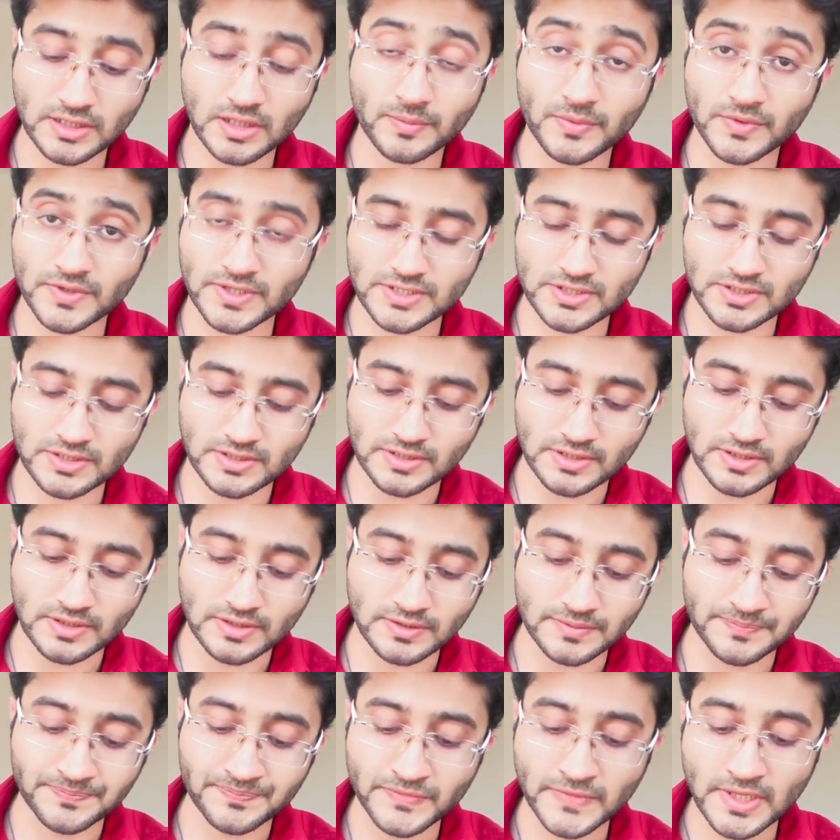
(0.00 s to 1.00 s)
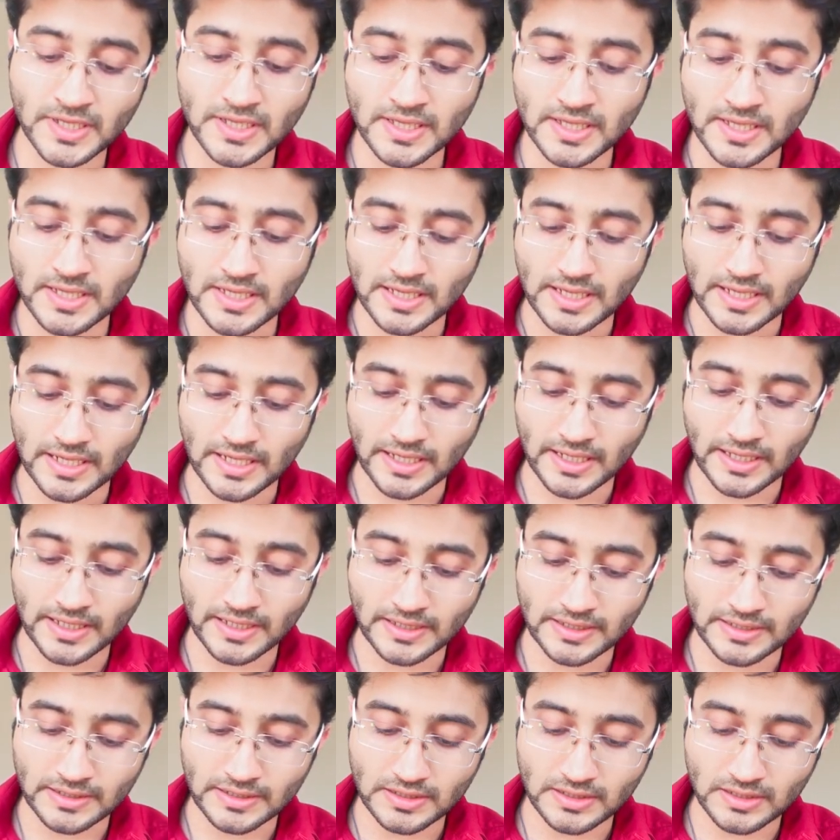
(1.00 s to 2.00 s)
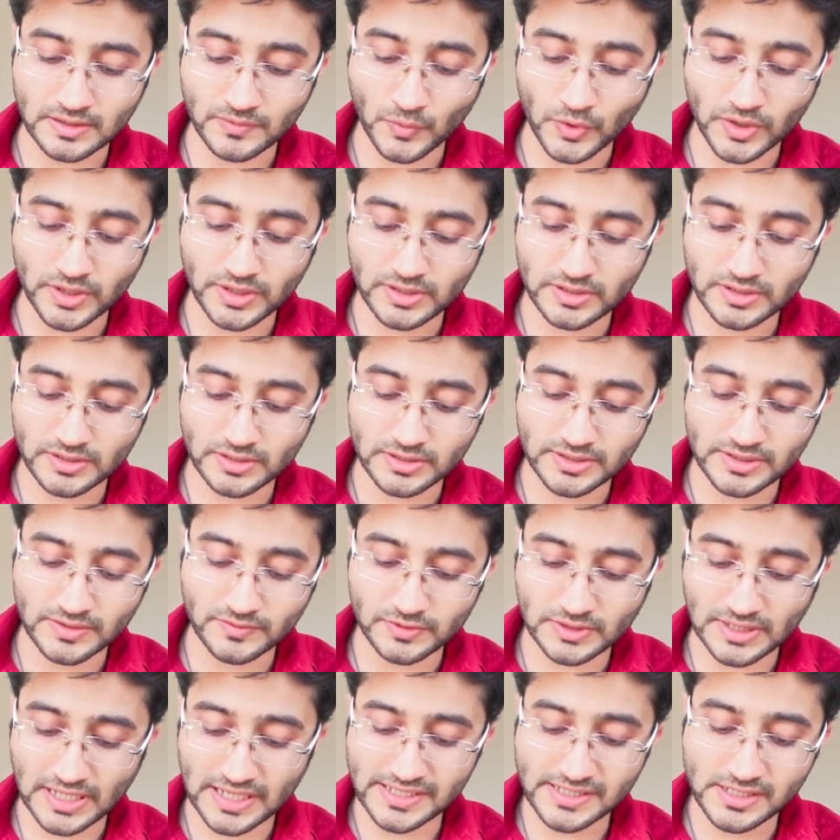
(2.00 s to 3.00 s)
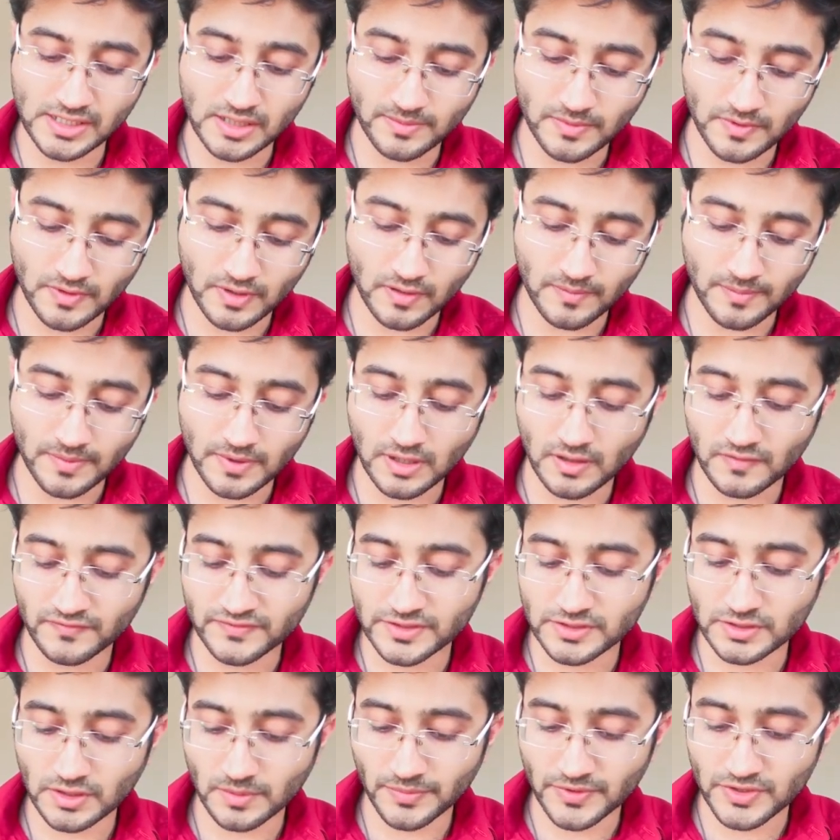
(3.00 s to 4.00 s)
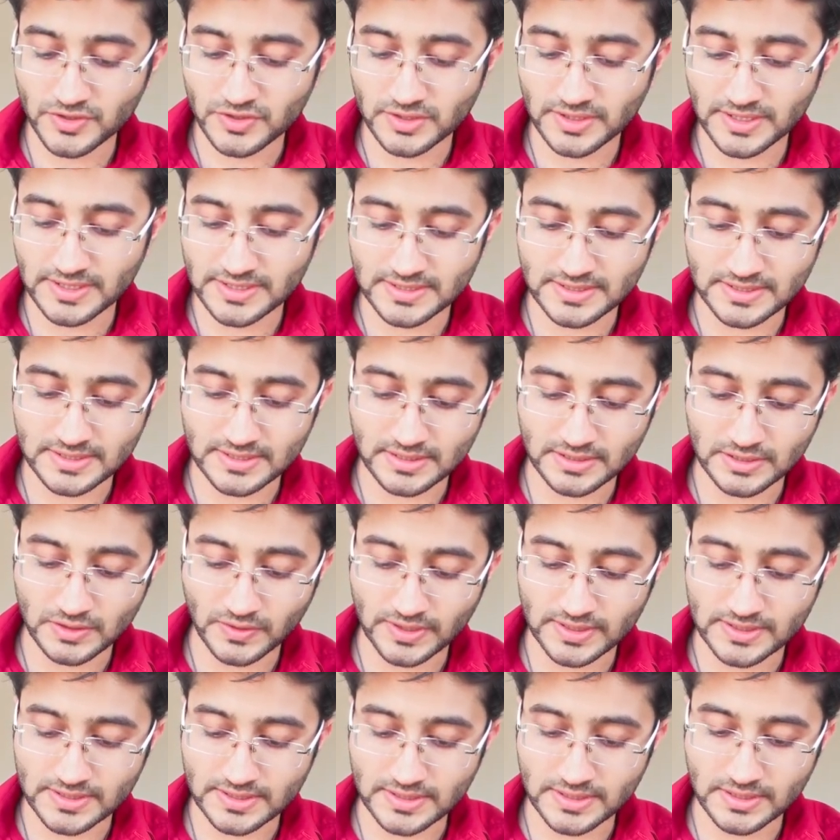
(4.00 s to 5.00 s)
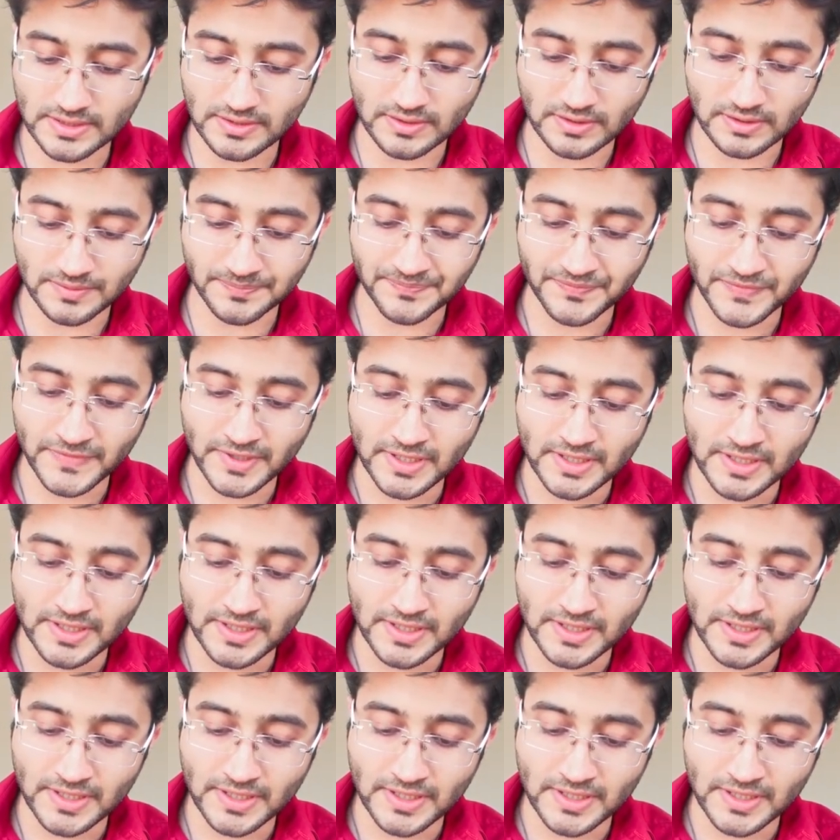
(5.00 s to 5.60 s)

the operation here. And what the idea of this operation is, you can see here,